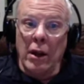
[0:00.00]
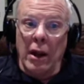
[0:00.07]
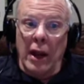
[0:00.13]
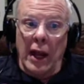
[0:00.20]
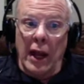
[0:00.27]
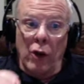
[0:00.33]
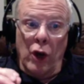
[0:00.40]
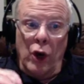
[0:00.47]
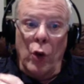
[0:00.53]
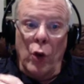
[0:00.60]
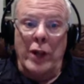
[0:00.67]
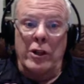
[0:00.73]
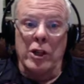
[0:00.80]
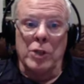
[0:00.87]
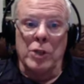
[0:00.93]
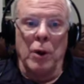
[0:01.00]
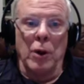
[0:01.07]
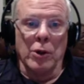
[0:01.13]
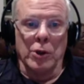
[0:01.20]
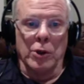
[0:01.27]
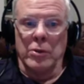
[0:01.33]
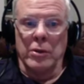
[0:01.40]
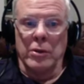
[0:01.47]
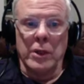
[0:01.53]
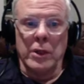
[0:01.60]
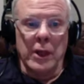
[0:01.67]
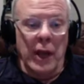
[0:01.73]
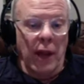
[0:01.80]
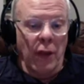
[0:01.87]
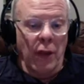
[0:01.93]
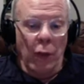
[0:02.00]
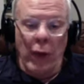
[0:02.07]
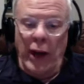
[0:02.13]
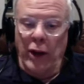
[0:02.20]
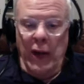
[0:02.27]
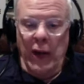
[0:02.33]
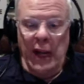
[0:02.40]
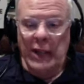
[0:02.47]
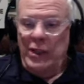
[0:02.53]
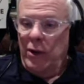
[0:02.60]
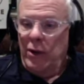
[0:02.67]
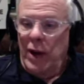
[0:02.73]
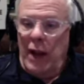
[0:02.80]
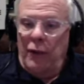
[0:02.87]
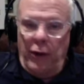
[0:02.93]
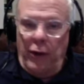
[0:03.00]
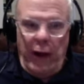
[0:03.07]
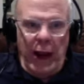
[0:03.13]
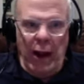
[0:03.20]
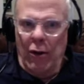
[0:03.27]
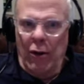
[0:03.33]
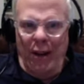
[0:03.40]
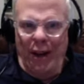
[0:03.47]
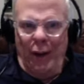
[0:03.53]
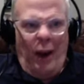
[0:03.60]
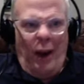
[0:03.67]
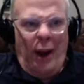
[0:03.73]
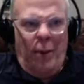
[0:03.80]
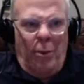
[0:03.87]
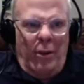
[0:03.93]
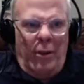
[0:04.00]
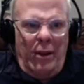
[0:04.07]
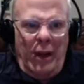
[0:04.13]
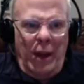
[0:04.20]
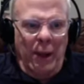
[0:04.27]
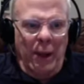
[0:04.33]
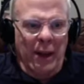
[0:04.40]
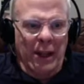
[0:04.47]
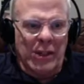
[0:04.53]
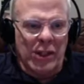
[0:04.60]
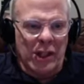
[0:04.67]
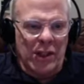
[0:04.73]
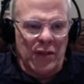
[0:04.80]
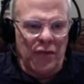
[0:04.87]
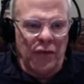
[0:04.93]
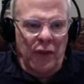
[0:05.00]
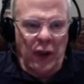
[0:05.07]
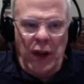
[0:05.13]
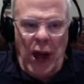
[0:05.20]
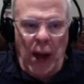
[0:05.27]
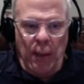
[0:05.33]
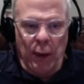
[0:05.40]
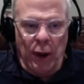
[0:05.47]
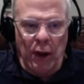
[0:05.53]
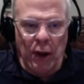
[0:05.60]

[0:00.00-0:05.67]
at our quick disposal. And the radio heads that are out there now are incredible. I mean, it's just phenomenal